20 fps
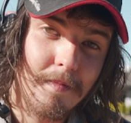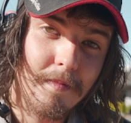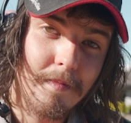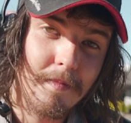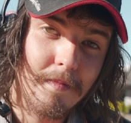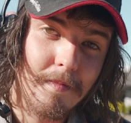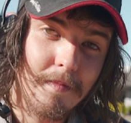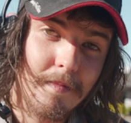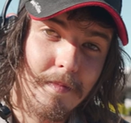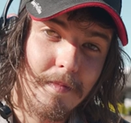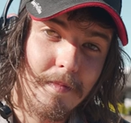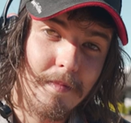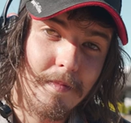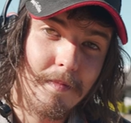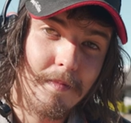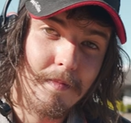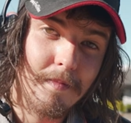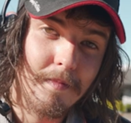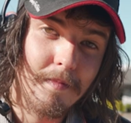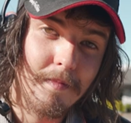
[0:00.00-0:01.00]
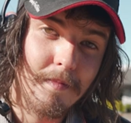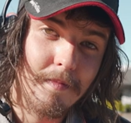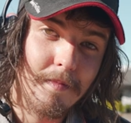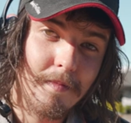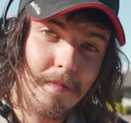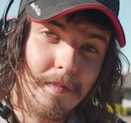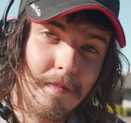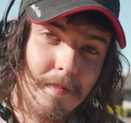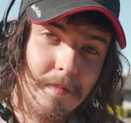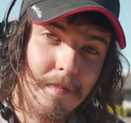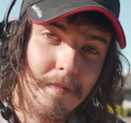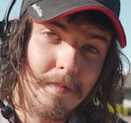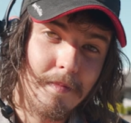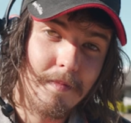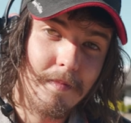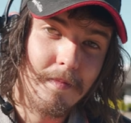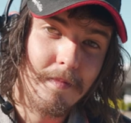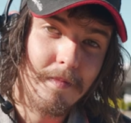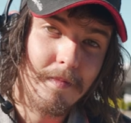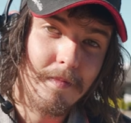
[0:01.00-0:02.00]

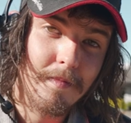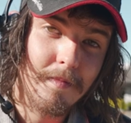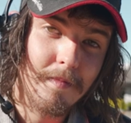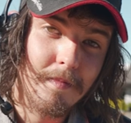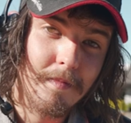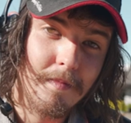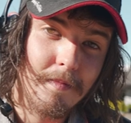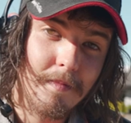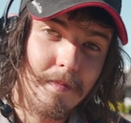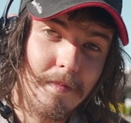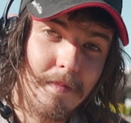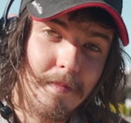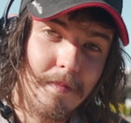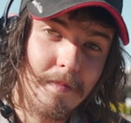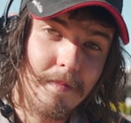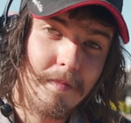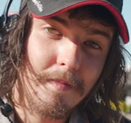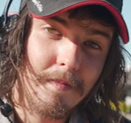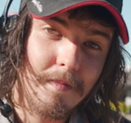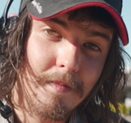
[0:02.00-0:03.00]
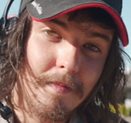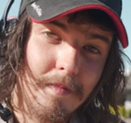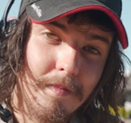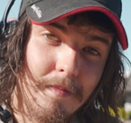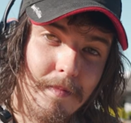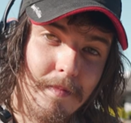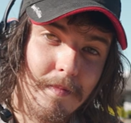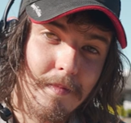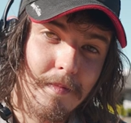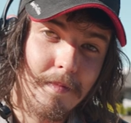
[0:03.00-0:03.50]
The person shown says nothing.